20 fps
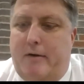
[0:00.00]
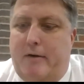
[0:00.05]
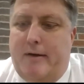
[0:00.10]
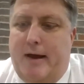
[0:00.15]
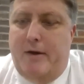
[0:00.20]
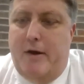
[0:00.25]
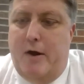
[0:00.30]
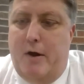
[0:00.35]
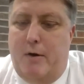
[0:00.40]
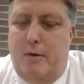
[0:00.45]
because
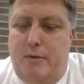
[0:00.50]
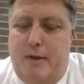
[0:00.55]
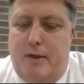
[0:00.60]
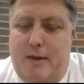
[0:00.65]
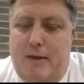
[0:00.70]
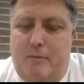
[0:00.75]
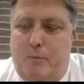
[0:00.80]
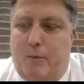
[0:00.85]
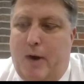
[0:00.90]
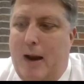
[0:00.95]
I know
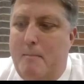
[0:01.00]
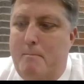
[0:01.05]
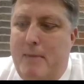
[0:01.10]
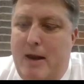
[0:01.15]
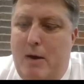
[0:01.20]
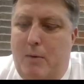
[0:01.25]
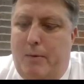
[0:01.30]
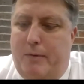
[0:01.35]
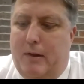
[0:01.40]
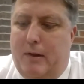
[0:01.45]
that when I
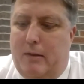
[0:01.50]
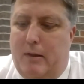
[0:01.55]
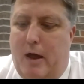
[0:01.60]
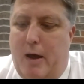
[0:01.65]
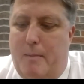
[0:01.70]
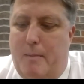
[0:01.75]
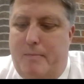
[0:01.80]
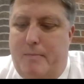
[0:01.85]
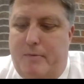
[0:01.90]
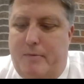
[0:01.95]
meet with
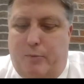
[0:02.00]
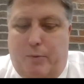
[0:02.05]
alums,